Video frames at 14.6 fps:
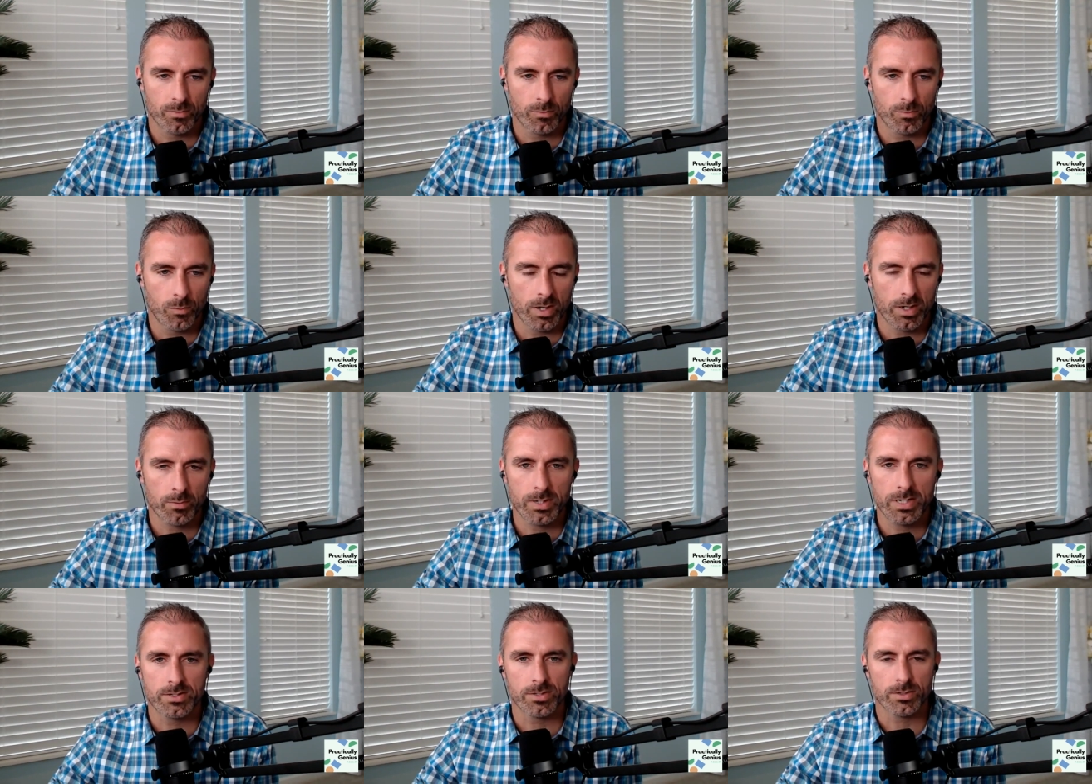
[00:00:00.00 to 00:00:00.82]
What are
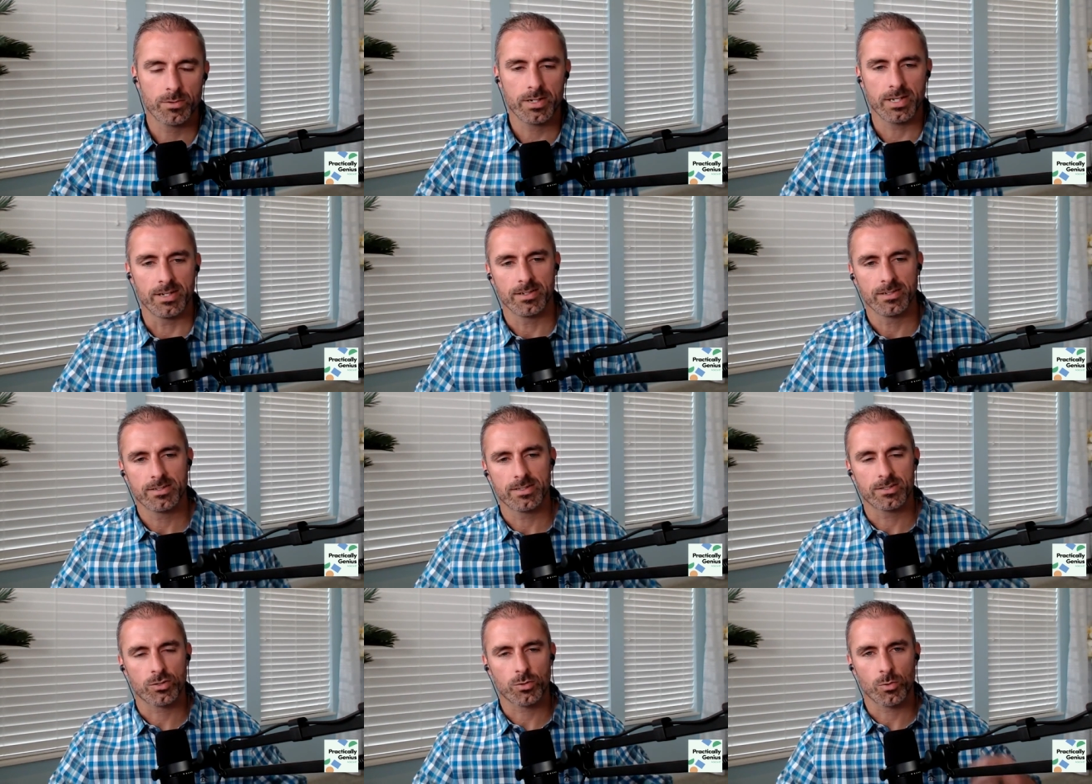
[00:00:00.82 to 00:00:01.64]
we doing?
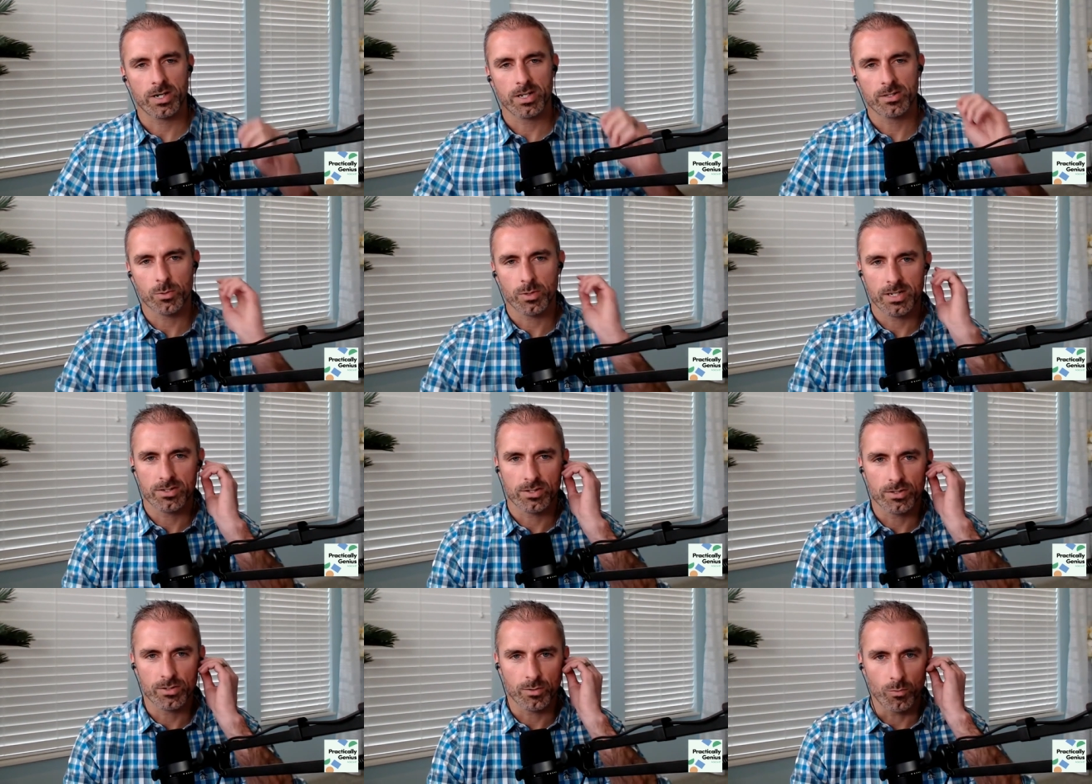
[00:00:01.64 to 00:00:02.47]
It's
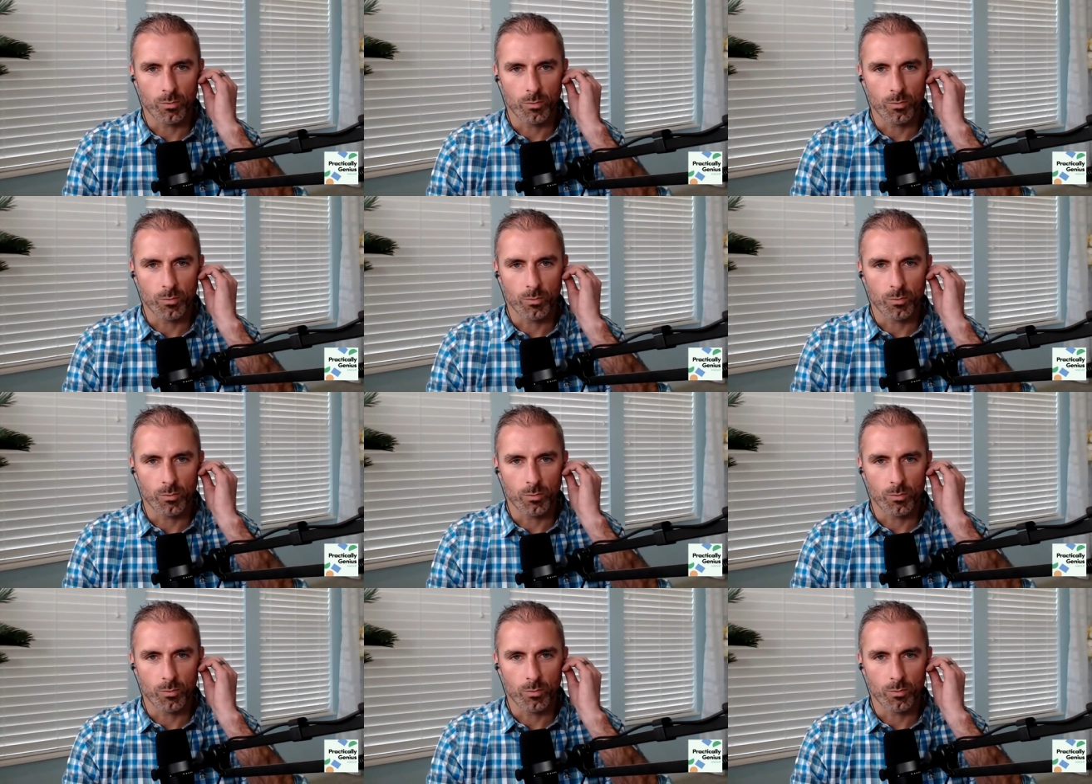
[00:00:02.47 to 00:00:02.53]
2022.